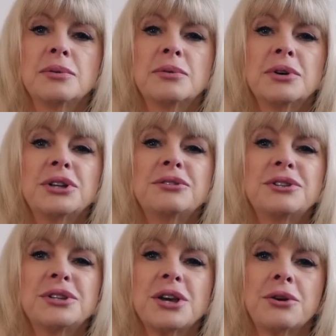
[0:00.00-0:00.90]
what you
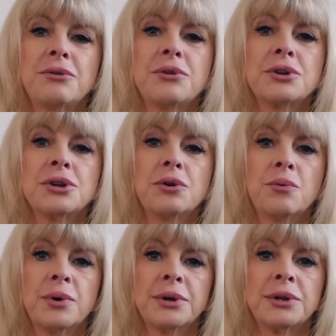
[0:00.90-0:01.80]
don't
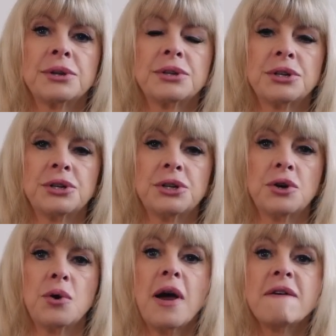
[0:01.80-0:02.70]
want to
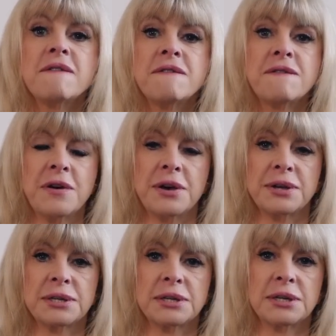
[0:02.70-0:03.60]
do
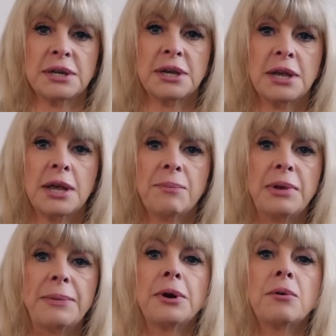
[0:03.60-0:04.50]
first.
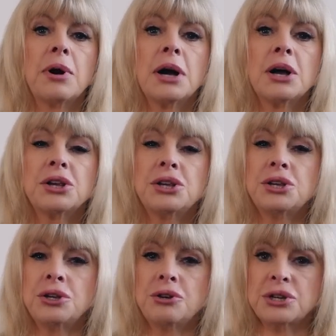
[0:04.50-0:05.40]
People who are
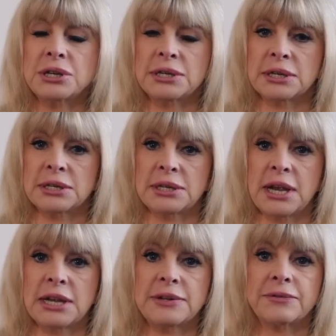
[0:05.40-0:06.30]
hugely
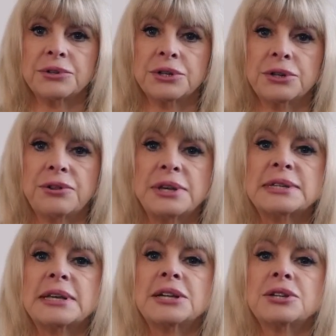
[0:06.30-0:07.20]
successful do this.
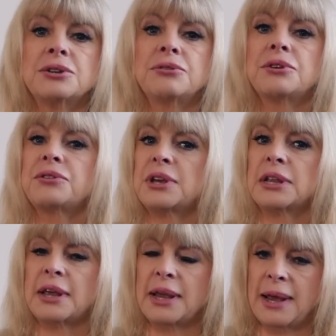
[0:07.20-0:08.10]
They do the
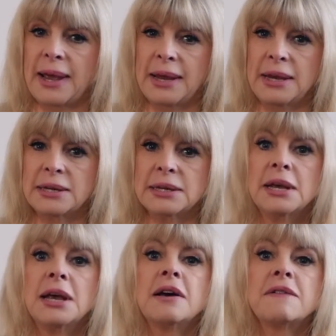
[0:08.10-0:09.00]
thing they hate
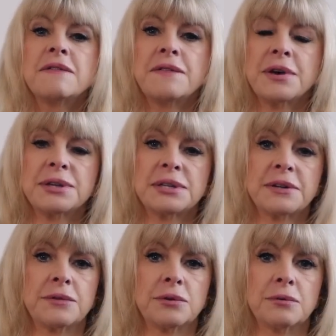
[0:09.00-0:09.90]
first
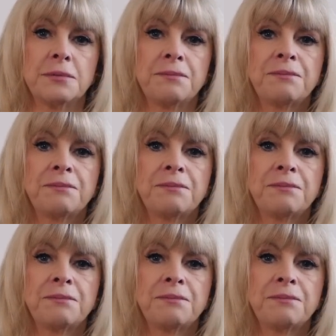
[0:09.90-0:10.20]
of all.